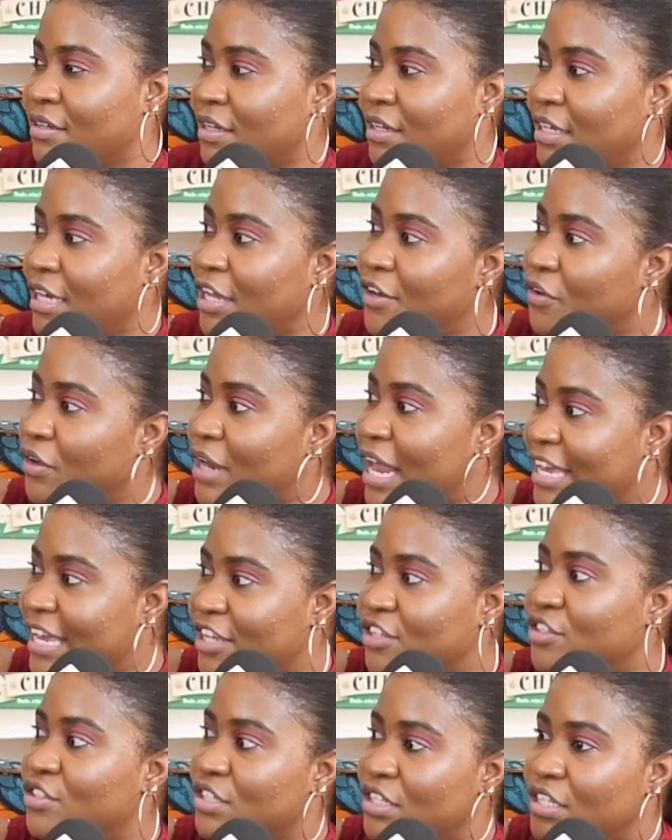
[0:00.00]
Like
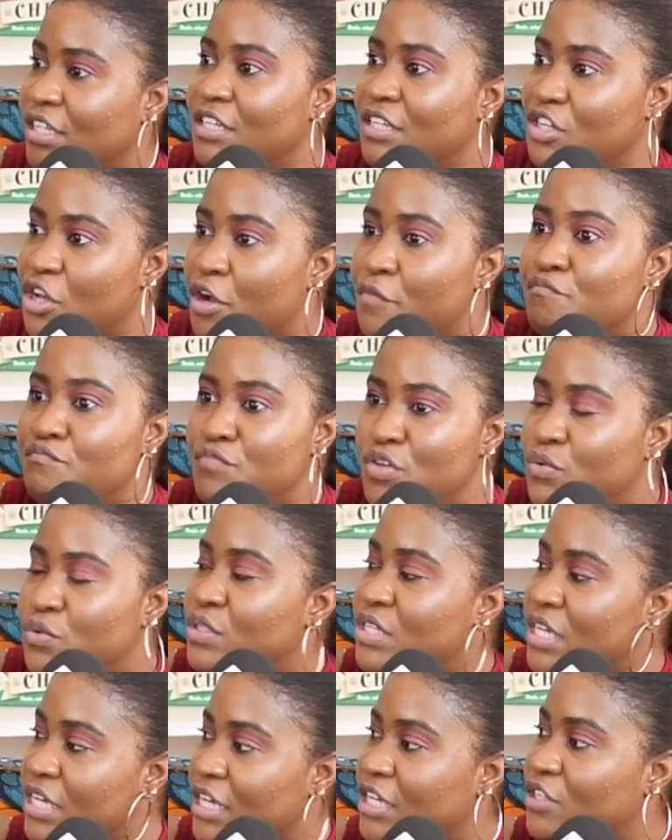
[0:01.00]
your
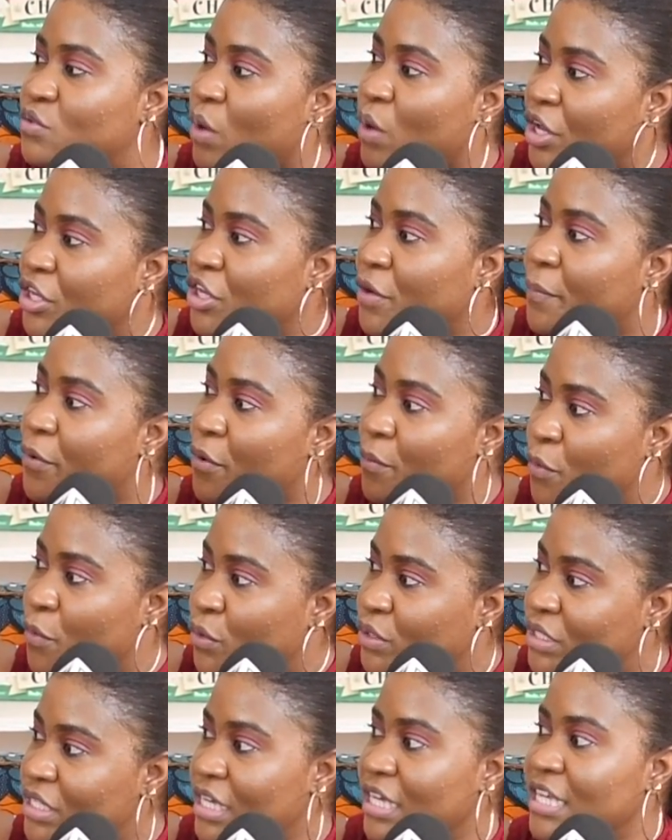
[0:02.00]
music is what you're
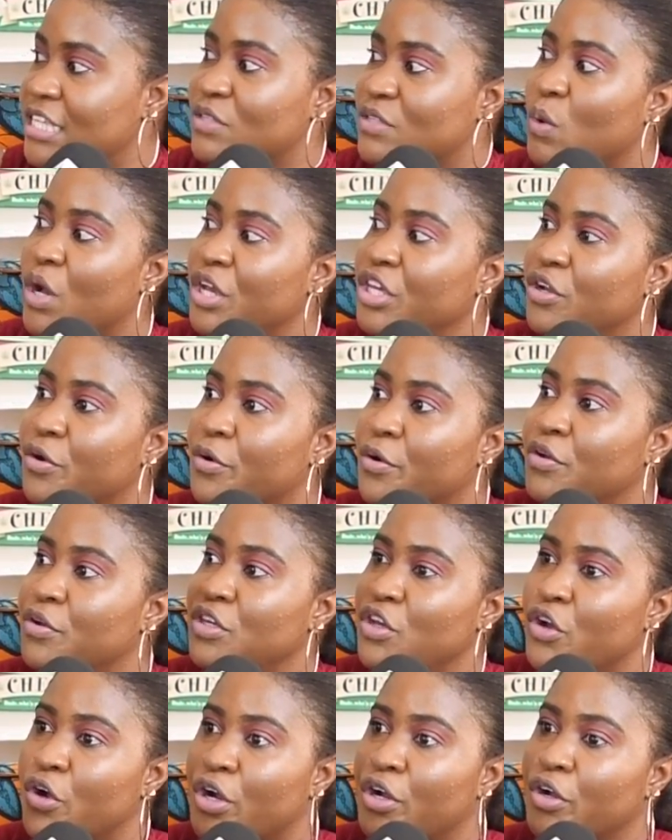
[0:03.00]
promoting, is what
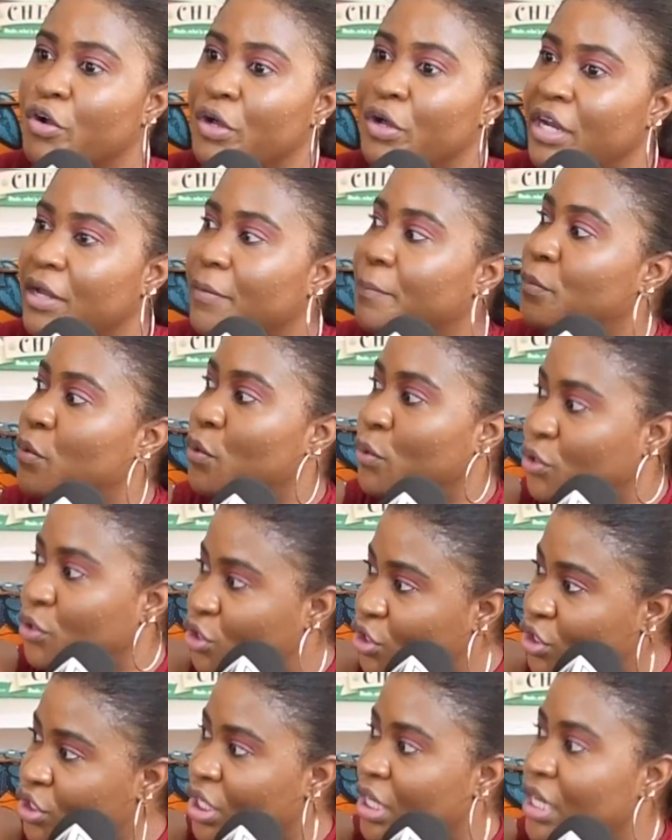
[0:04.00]
you're going to
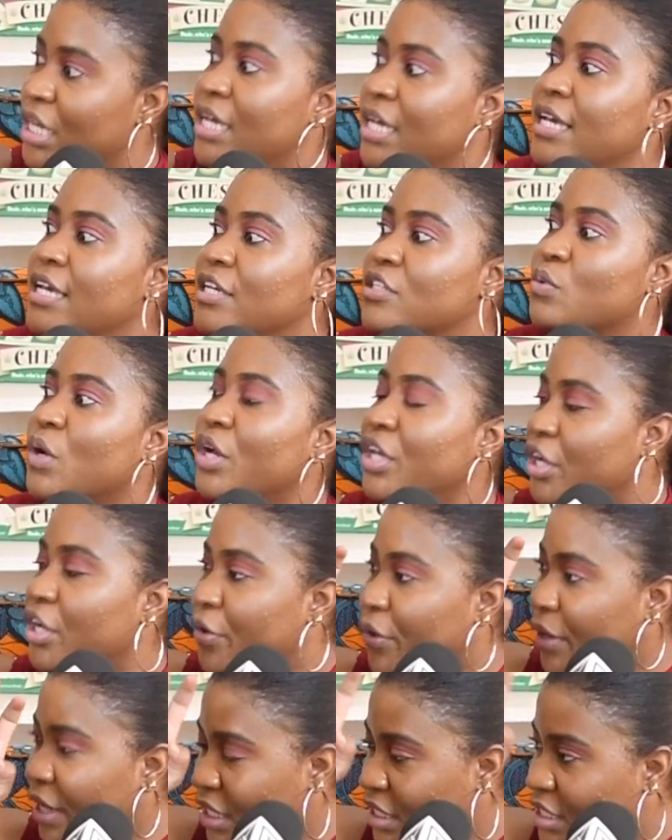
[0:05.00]
push, is what you're
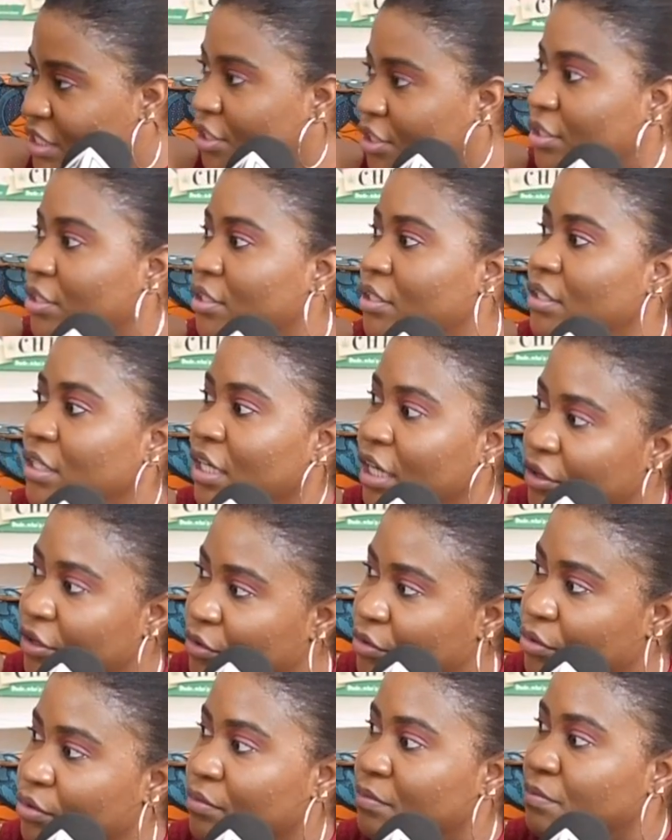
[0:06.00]
going
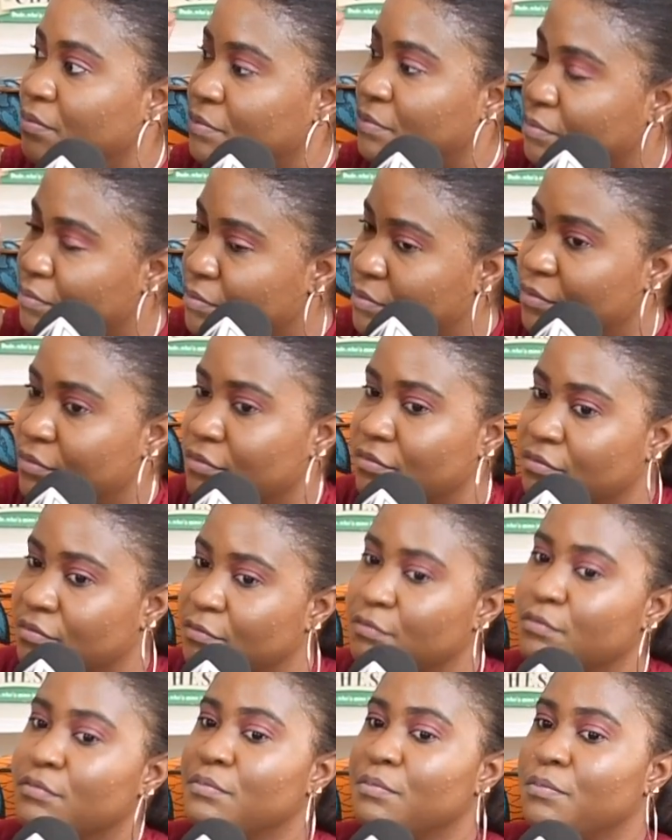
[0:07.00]
to
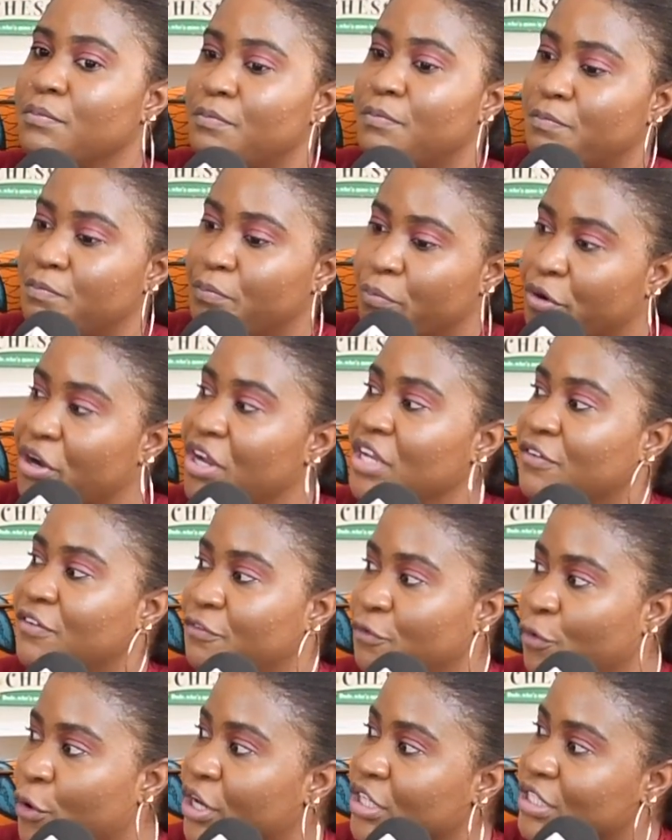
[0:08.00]
bring
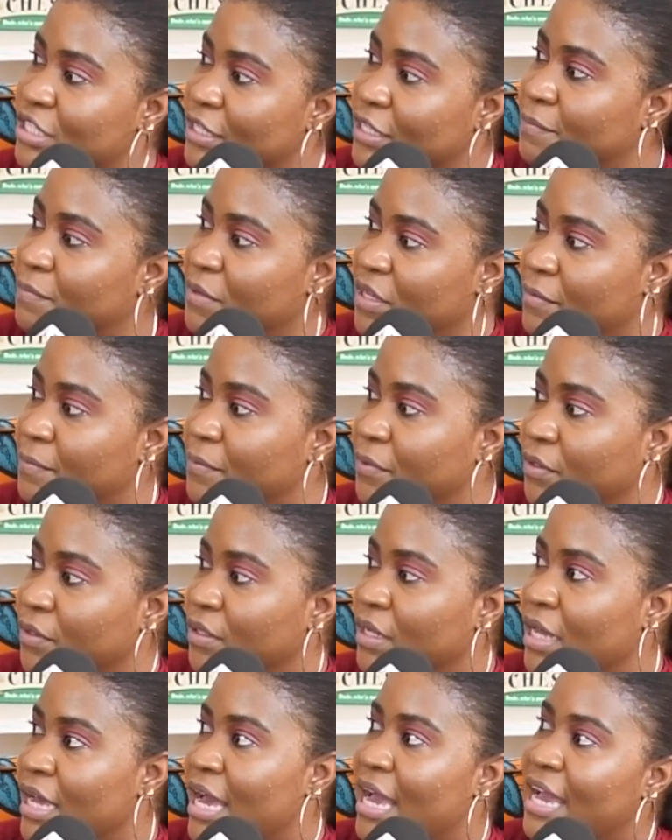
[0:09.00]
forth to the
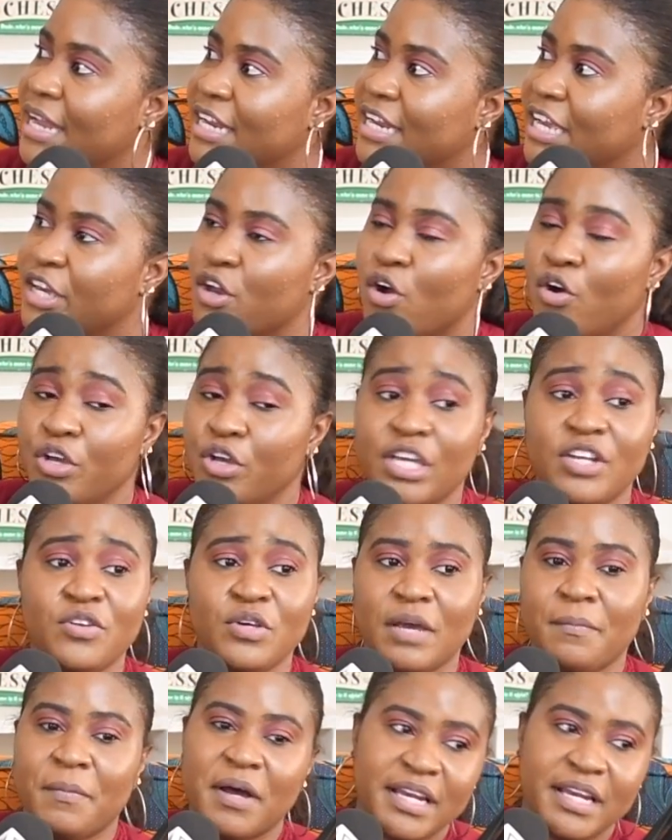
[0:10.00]
people. And like, you do
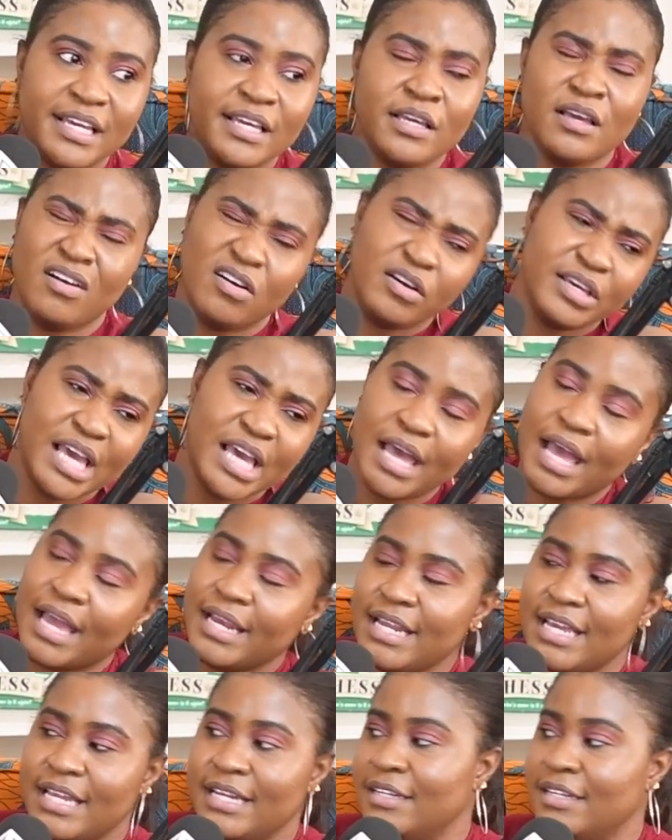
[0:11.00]
your body, yeah, I
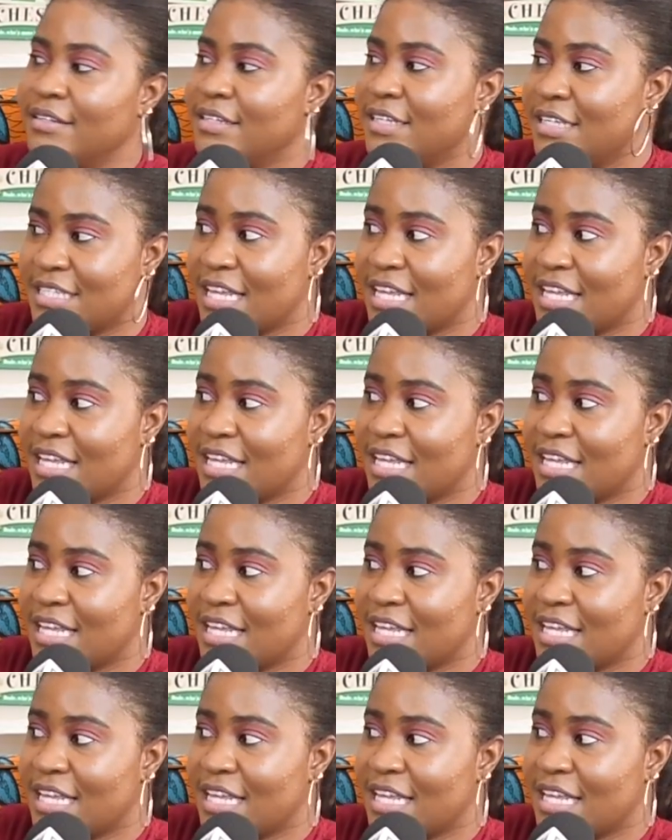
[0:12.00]
did, is